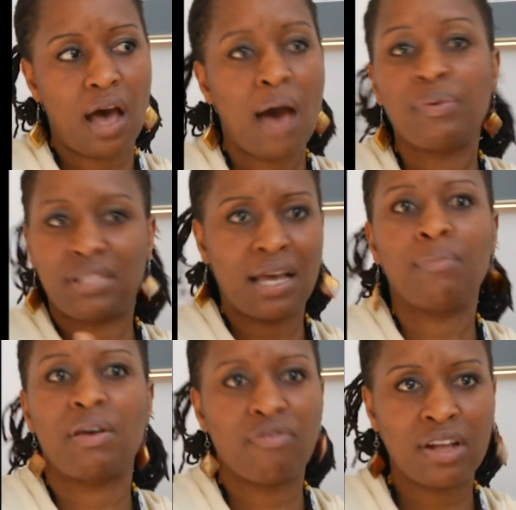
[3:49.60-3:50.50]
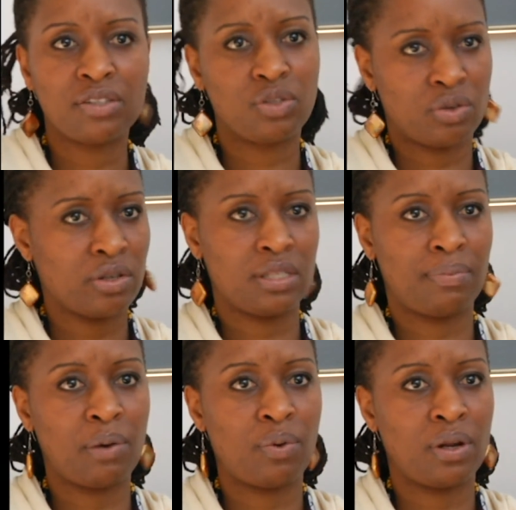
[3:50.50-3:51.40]
I would tell my friends stories
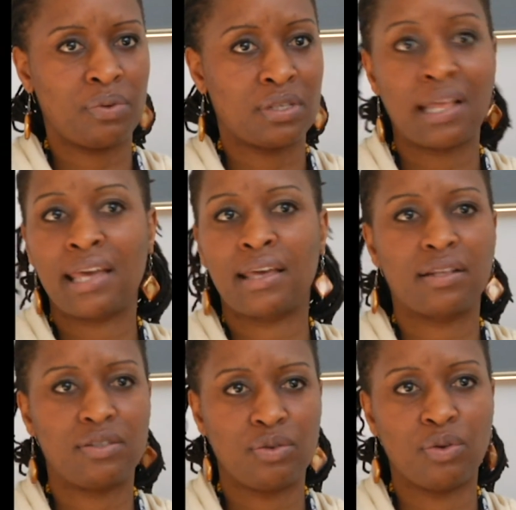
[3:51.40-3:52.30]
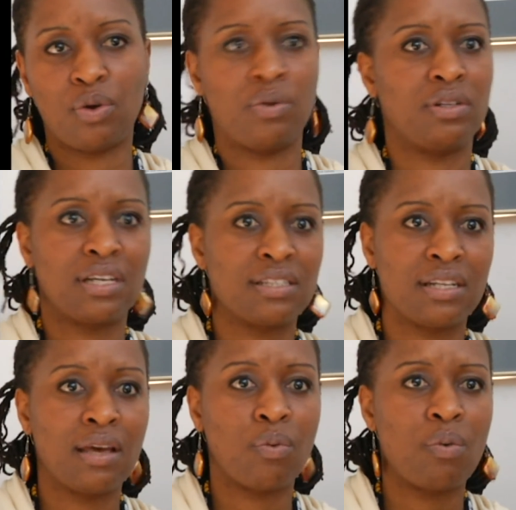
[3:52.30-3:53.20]
about what it was like to go to
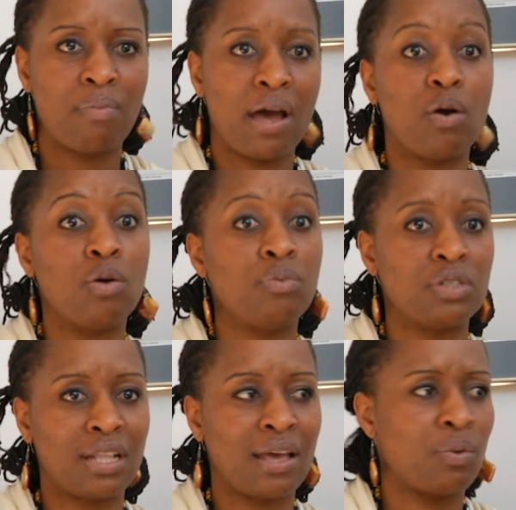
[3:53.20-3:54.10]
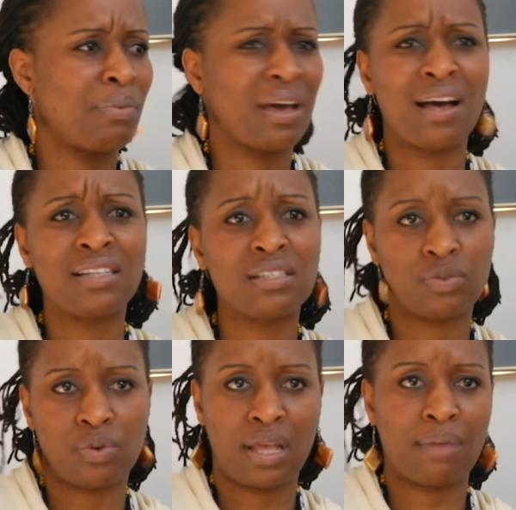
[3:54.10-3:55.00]
Tanzania, what my home was like, what my cousins
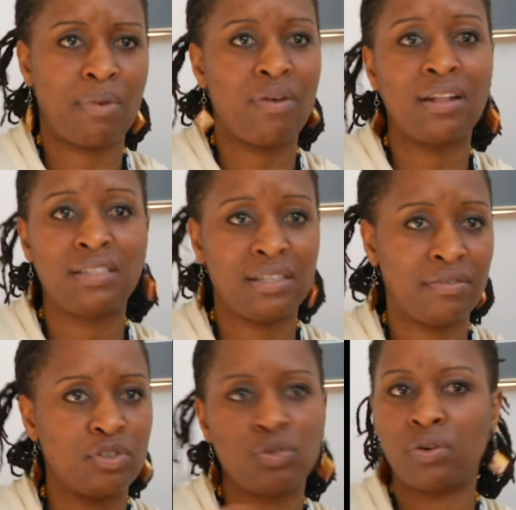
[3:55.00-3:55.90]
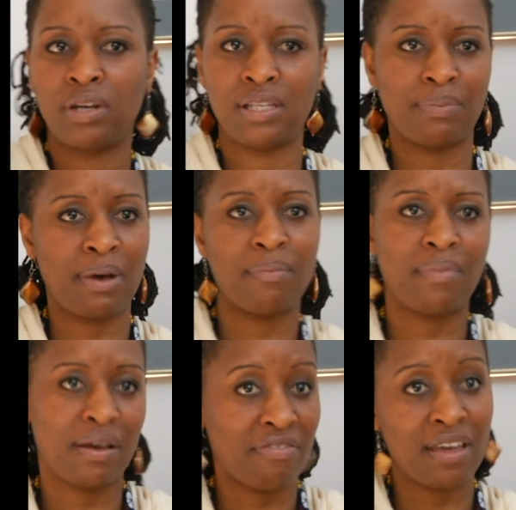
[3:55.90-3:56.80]
were like, my relatives, stories about
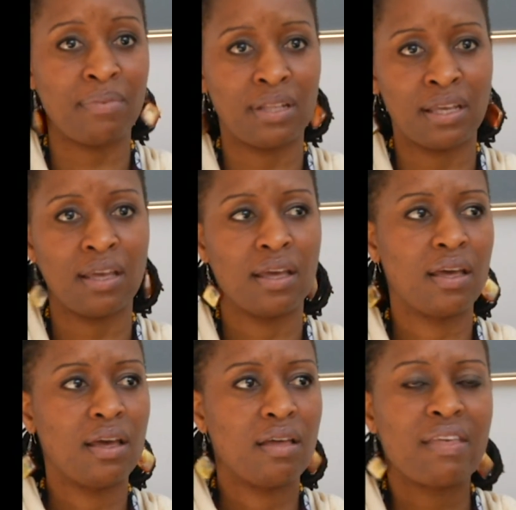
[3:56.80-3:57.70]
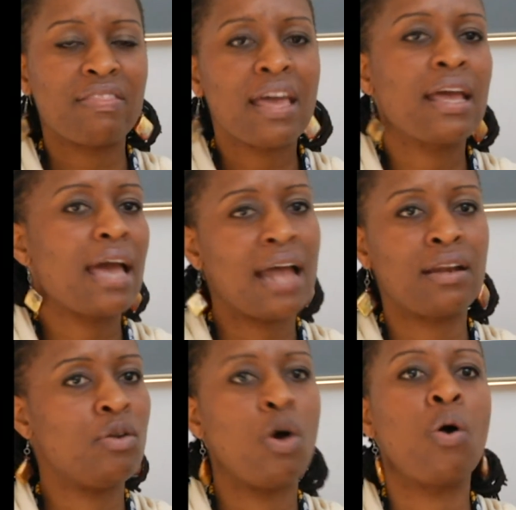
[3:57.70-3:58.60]
my family, that they had
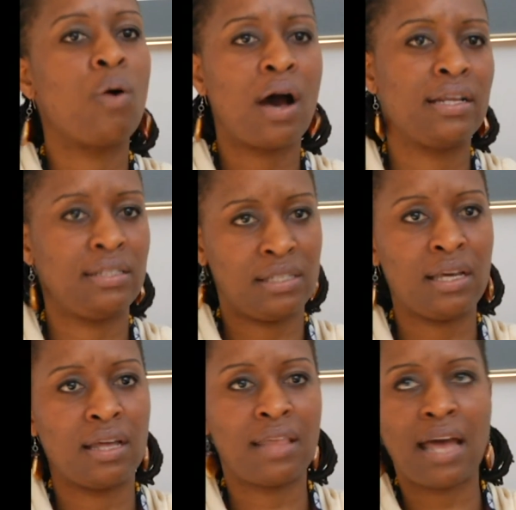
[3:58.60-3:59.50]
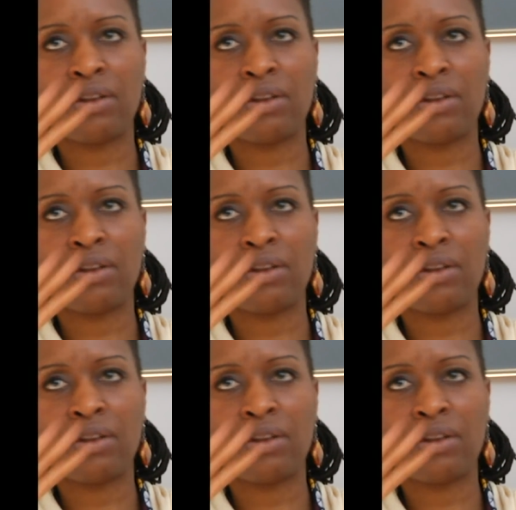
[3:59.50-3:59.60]
no idea, had